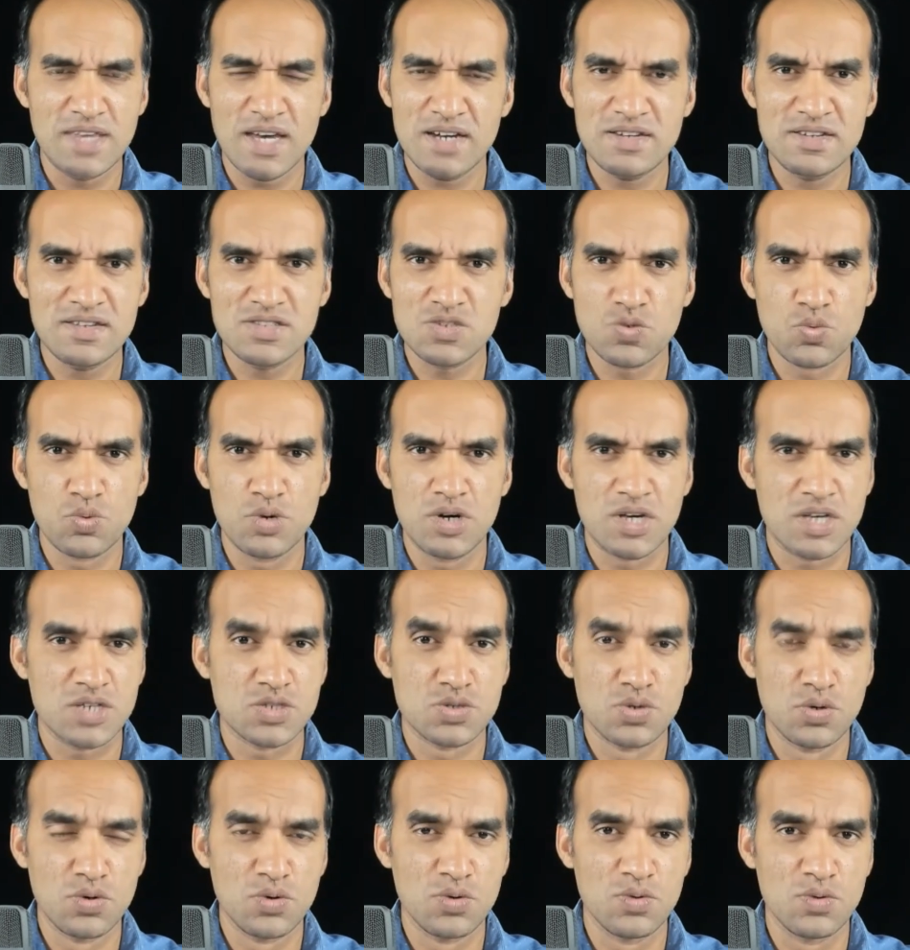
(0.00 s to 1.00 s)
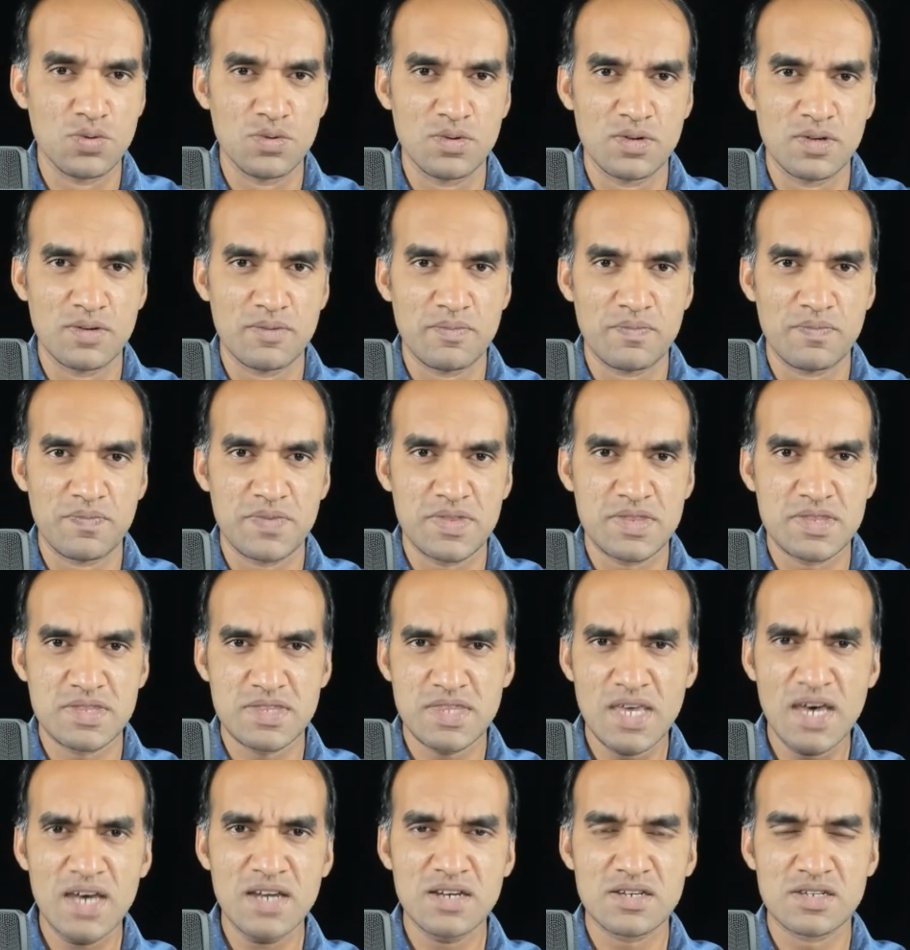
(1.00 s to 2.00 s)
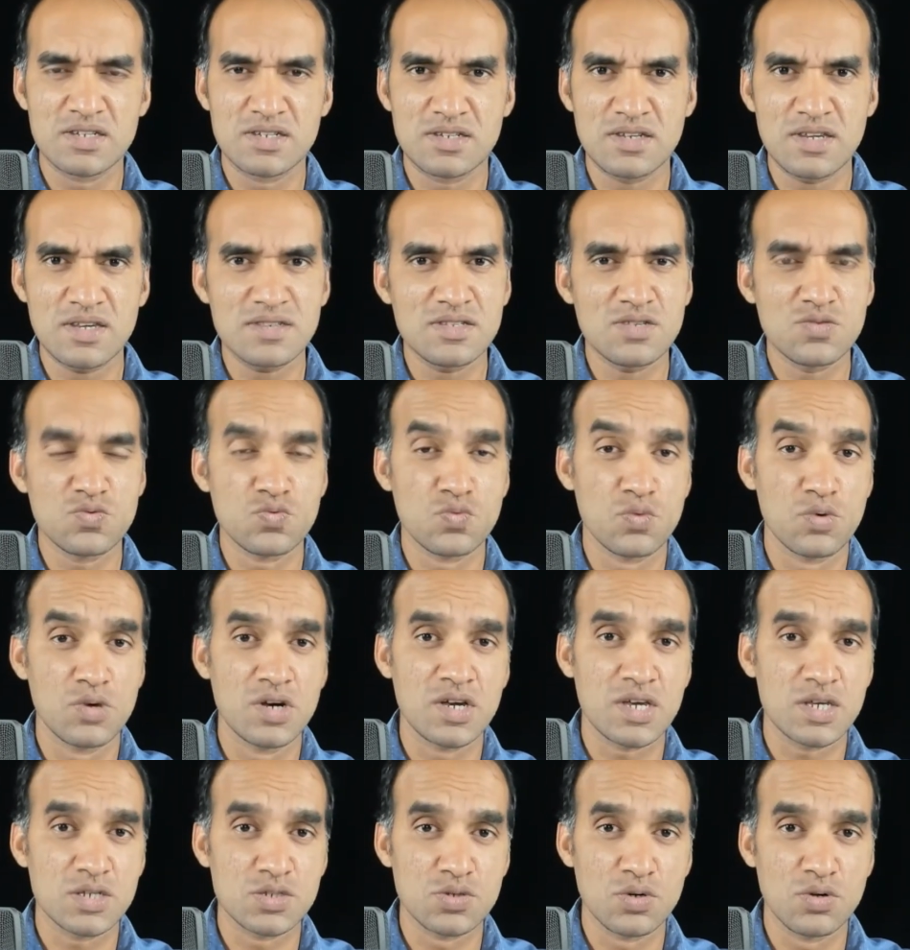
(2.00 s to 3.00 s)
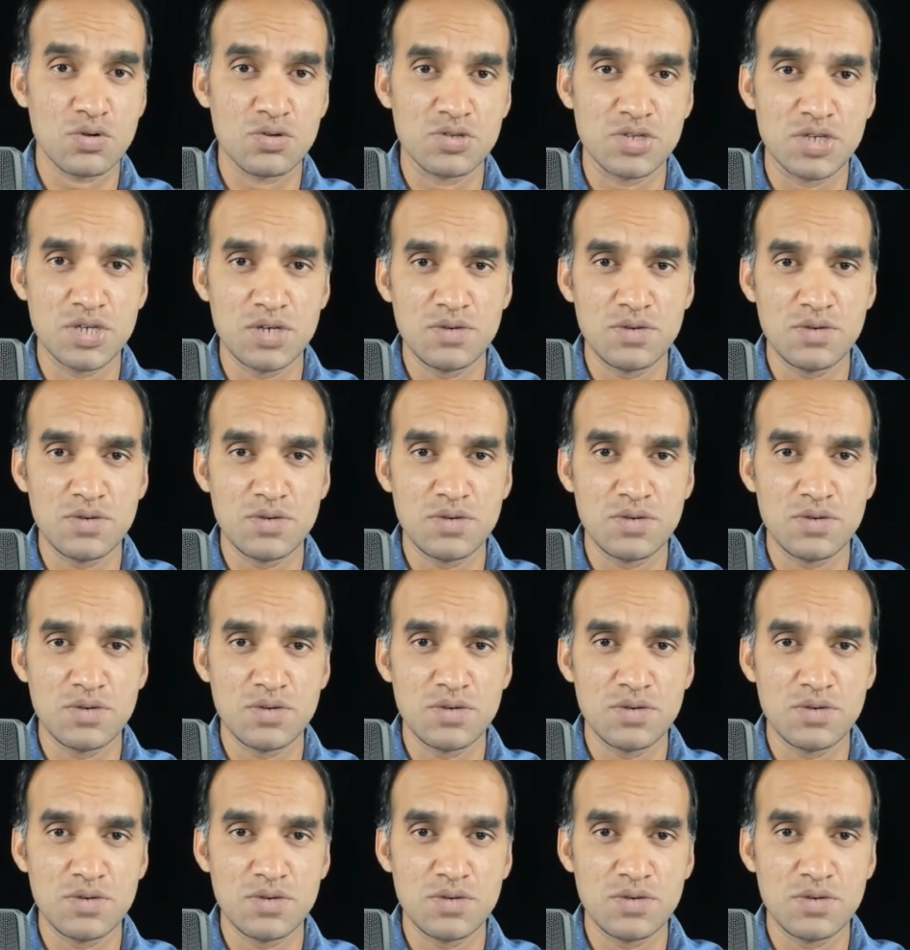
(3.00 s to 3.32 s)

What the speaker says: That doesn't work at all. That doesn't work at all.